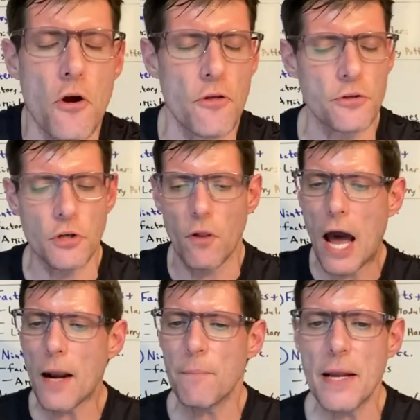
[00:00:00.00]
There's a
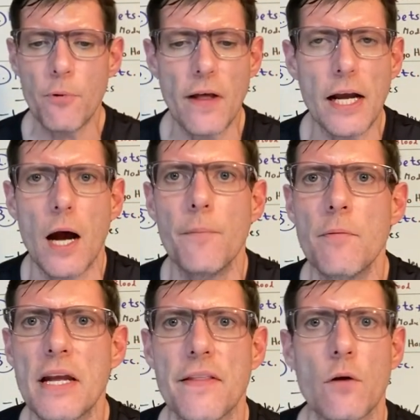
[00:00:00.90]
lot of people that come to
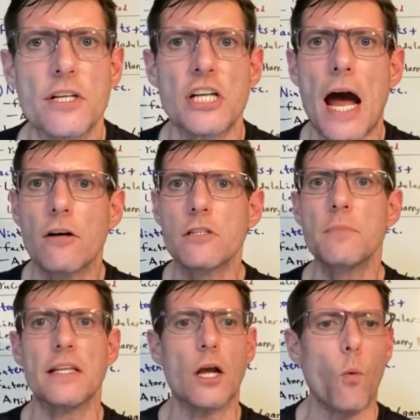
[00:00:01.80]
me and they reach out to
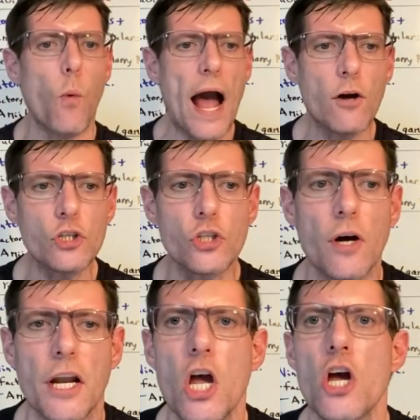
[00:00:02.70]
me and they go, wow,
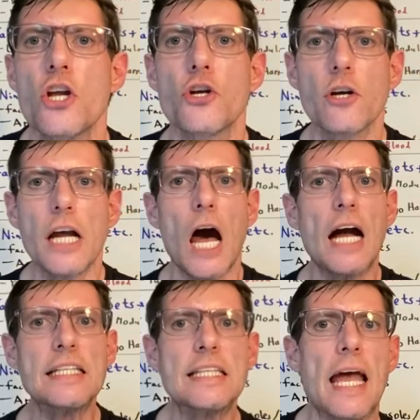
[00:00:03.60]
Sean, your
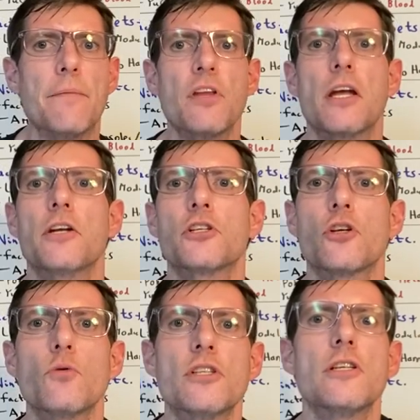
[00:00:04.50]
content is
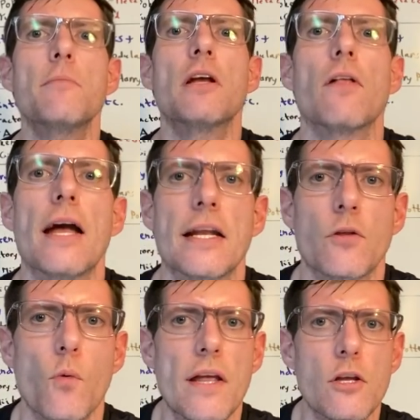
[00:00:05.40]
so stimulating,
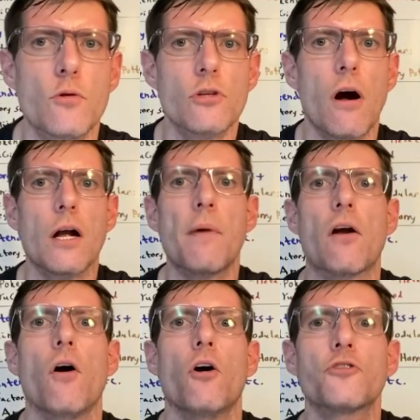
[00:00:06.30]
the way that you talk
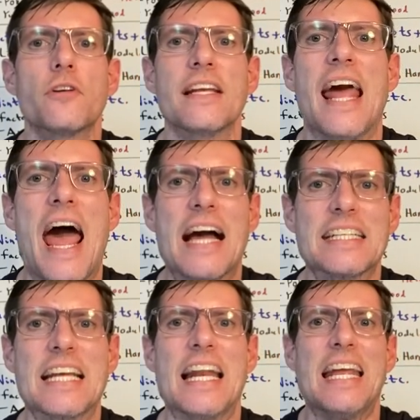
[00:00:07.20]
about alternate
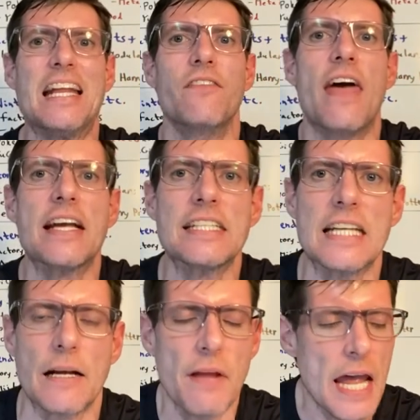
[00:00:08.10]
asset investing.